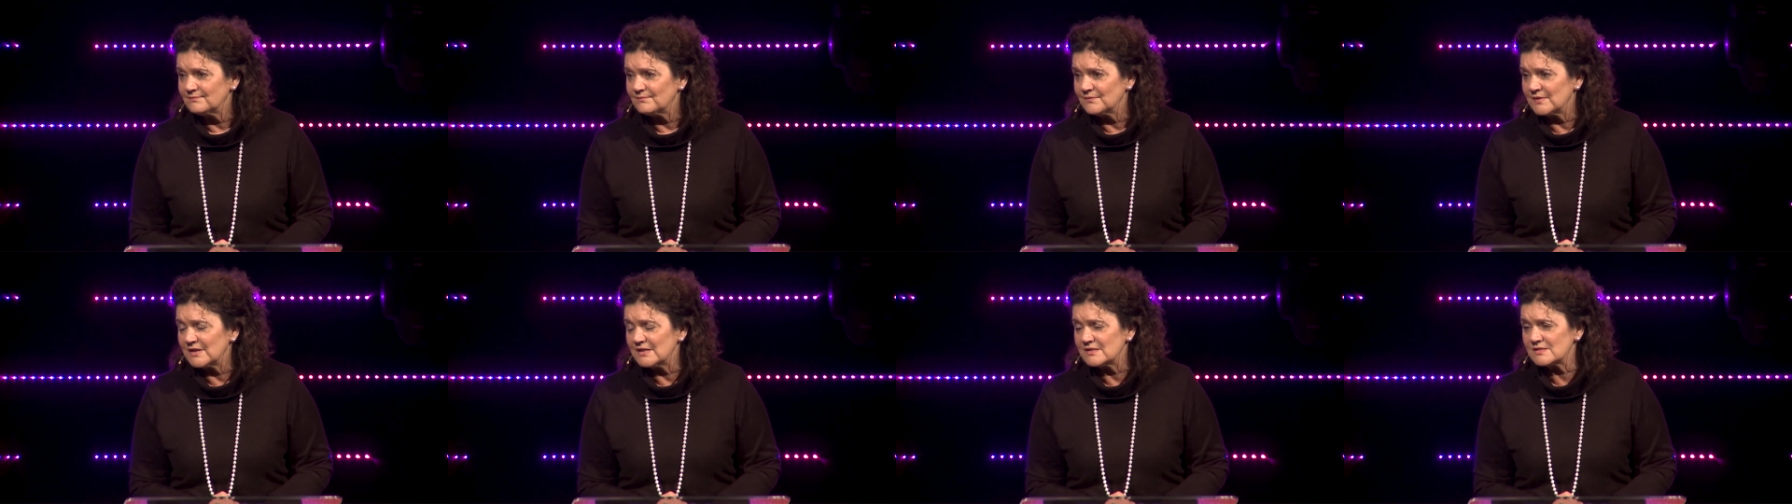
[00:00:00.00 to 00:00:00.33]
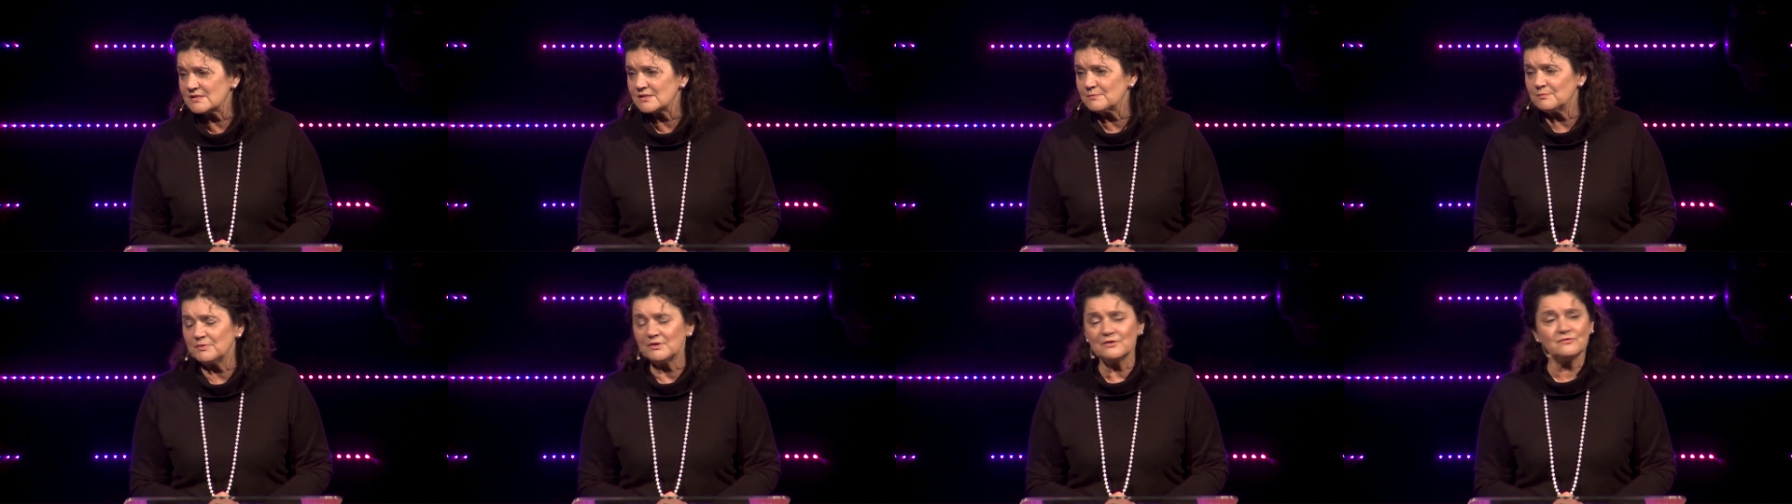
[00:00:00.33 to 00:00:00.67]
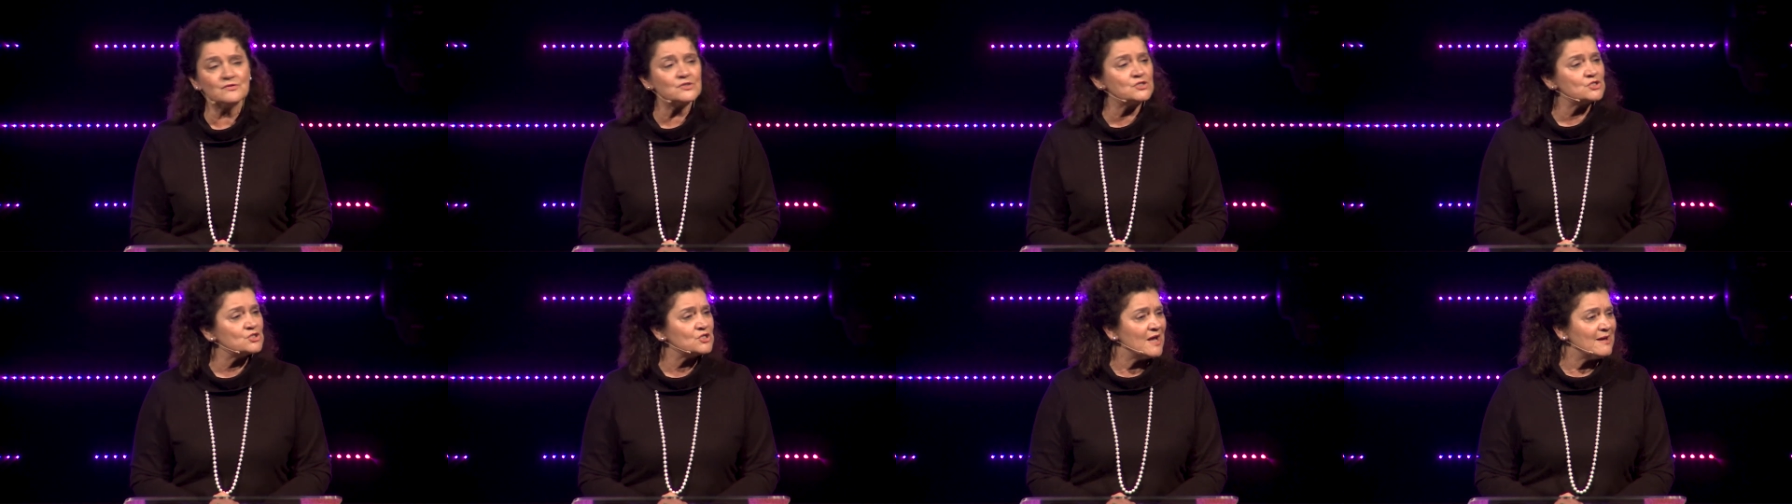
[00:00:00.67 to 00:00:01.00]
It's a bit of
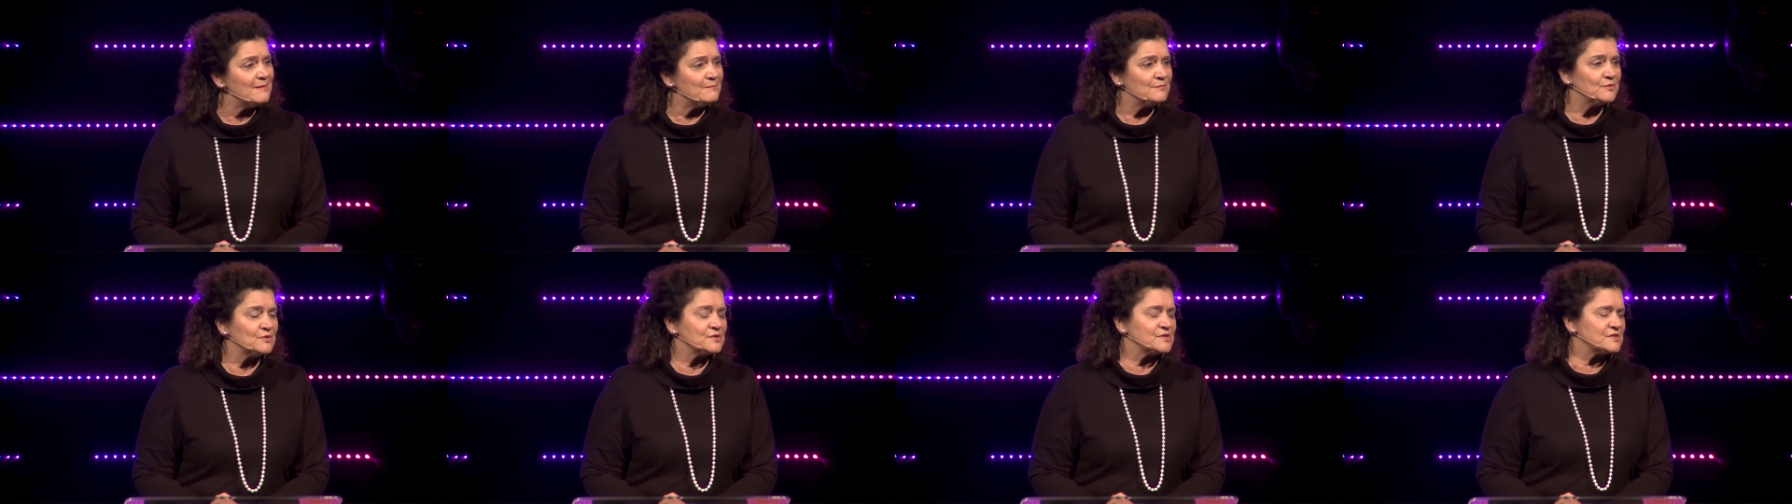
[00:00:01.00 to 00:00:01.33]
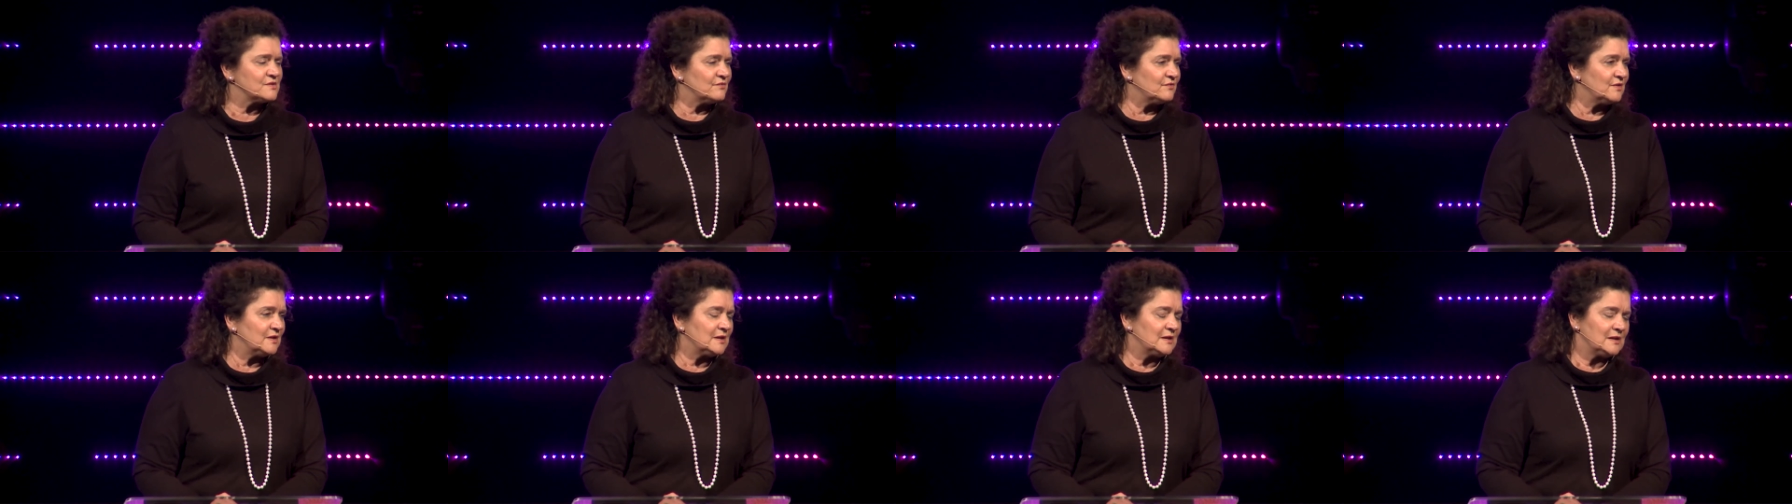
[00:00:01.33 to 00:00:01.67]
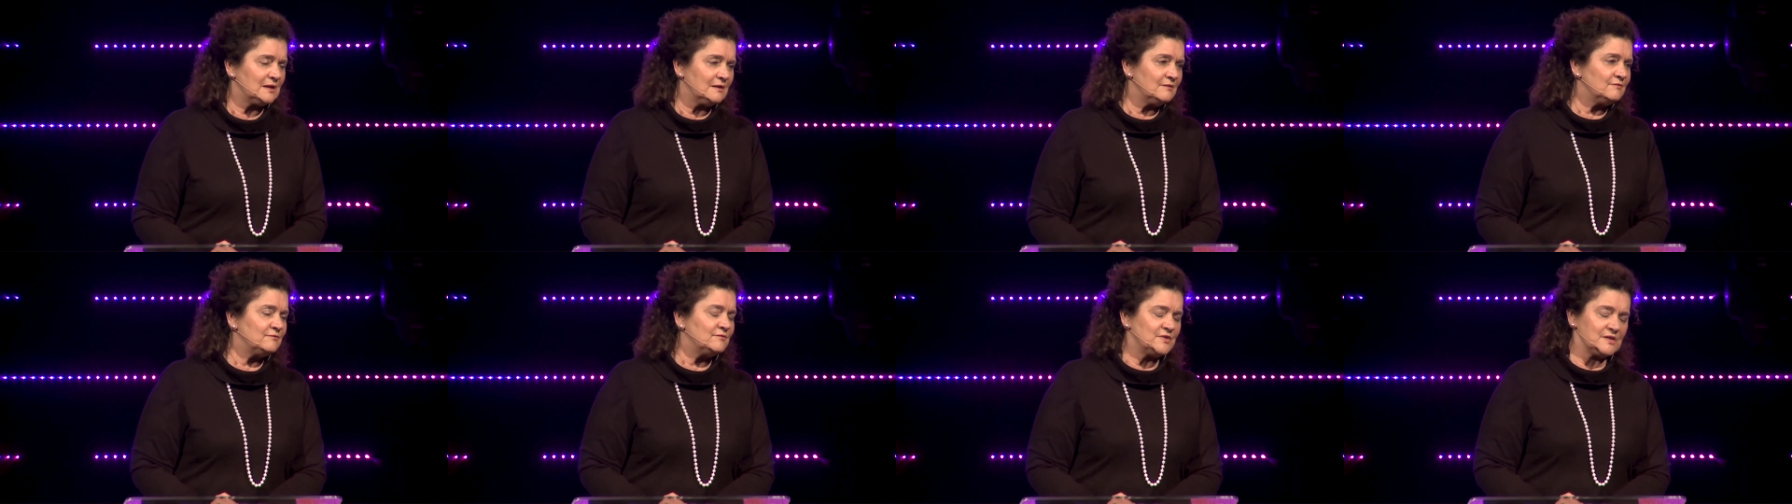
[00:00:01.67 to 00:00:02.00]
a shambles of a love,